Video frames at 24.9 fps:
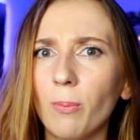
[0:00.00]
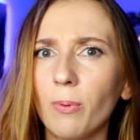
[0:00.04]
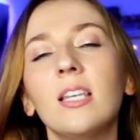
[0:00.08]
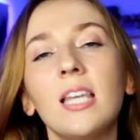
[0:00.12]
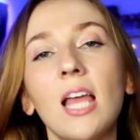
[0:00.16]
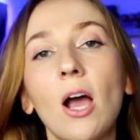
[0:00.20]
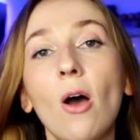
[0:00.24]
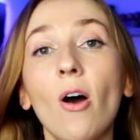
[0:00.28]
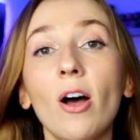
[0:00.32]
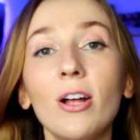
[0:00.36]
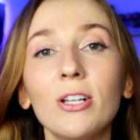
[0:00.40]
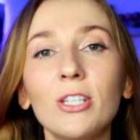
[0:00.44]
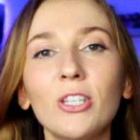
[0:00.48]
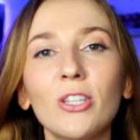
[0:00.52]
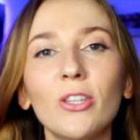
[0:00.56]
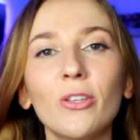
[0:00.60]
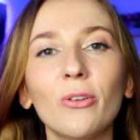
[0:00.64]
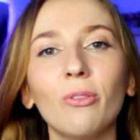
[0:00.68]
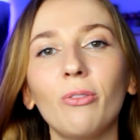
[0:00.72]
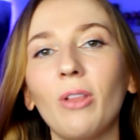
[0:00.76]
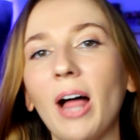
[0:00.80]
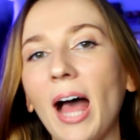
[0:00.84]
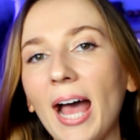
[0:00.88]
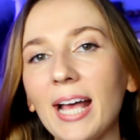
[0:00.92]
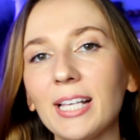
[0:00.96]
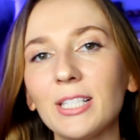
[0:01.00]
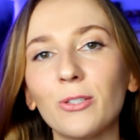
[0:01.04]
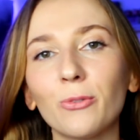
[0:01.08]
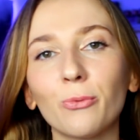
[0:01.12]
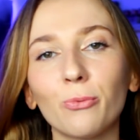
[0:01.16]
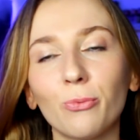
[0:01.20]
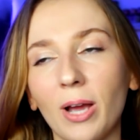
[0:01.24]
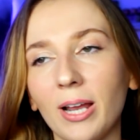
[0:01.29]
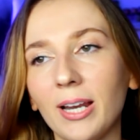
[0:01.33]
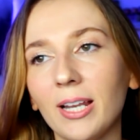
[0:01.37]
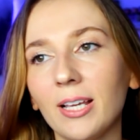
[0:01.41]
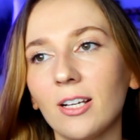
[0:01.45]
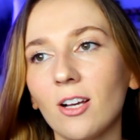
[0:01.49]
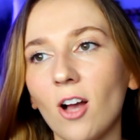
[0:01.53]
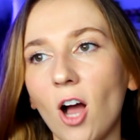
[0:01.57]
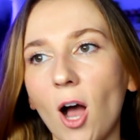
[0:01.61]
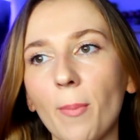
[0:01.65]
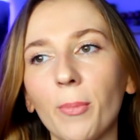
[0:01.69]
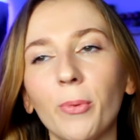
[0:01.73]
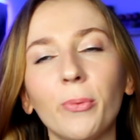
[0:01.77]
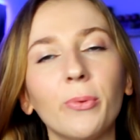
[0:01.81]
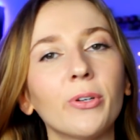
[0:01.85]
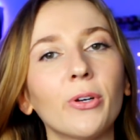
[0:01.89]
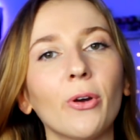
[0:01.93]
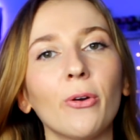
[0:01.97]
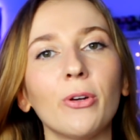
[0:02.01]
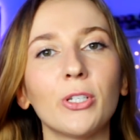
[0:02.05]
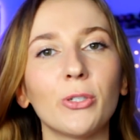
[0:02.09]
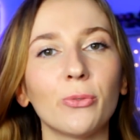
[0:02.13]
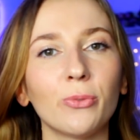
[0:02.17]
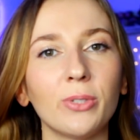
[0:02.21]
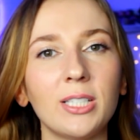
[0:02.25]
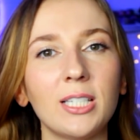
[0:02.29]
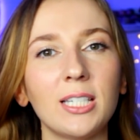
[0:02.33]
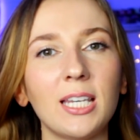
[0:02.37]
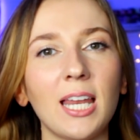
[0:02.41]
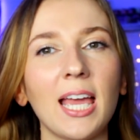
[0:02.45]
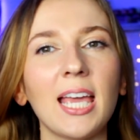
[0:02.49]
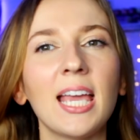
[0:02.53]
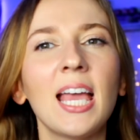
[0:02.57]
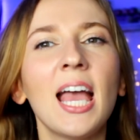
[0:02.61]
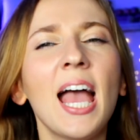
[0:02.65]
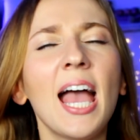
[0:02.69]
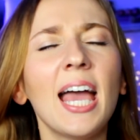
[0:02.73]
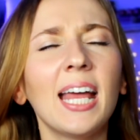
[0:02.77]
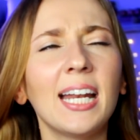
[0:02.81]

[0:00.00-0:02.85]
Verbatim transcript: now Now to the last Reddit comment we were going to read today,